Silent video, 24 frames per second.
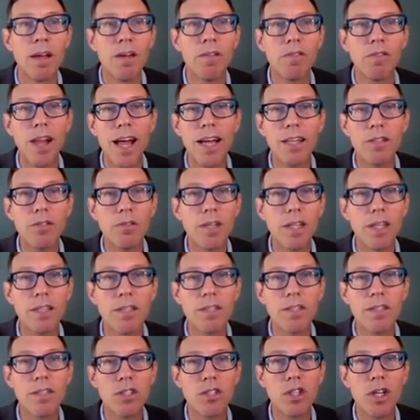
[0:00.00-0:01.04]
Fladry
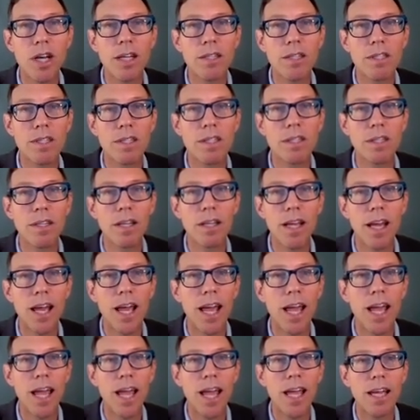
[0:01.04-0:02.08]
is just
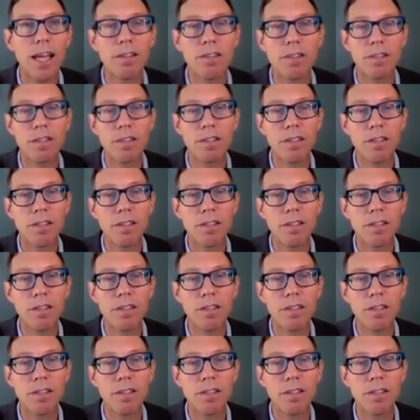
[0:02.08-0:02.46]
a